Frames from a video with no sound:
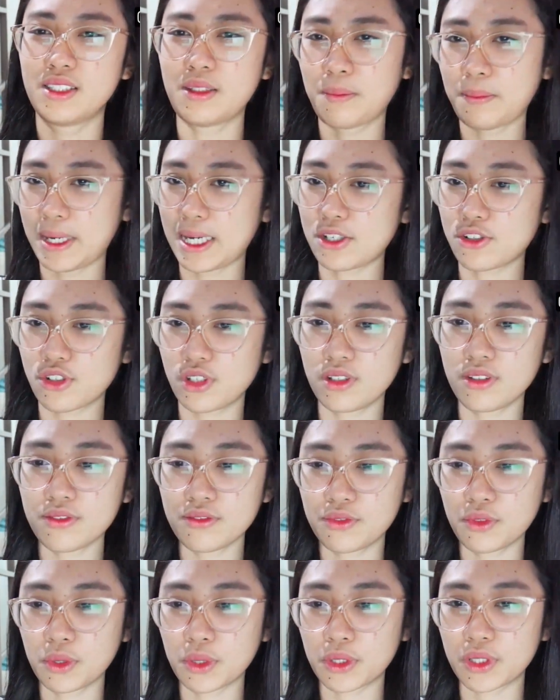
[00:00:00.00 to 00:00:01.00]

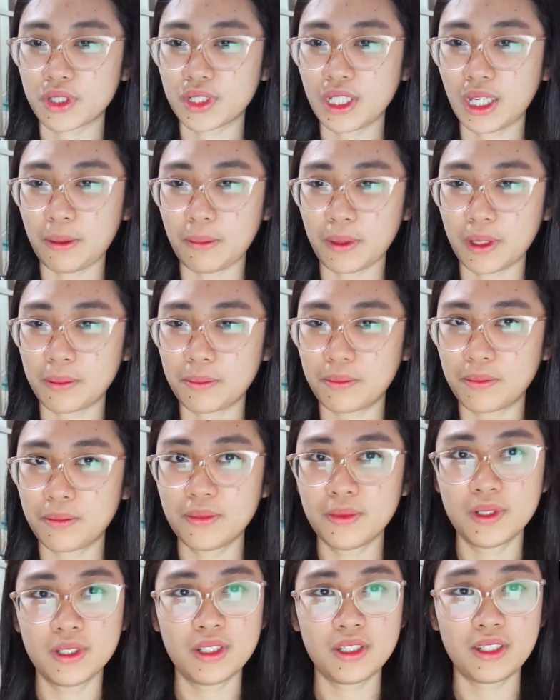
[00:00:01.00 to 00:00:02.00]
passion for K-pop
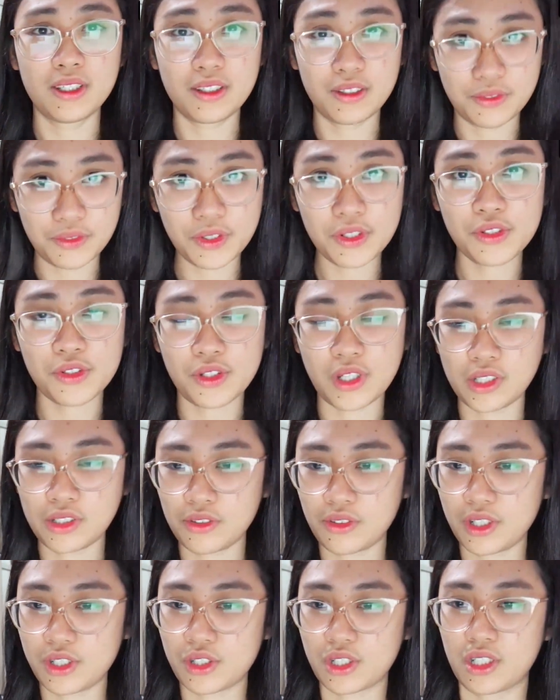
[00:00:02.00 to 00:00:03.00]
in the first
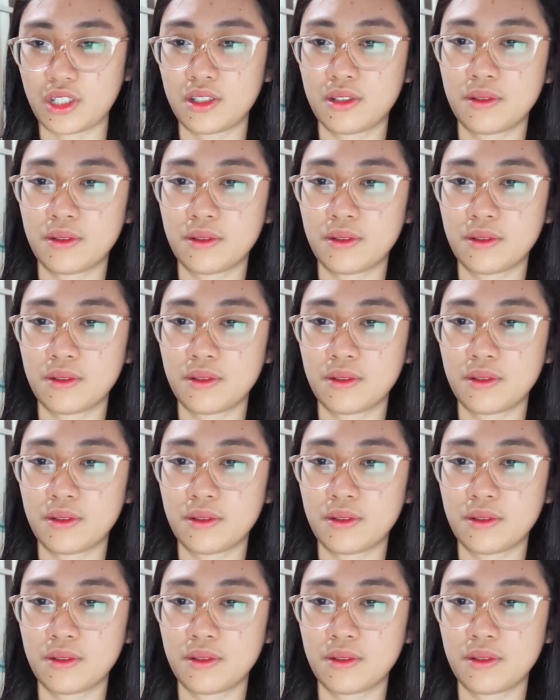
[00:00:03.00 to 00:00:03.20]
generation.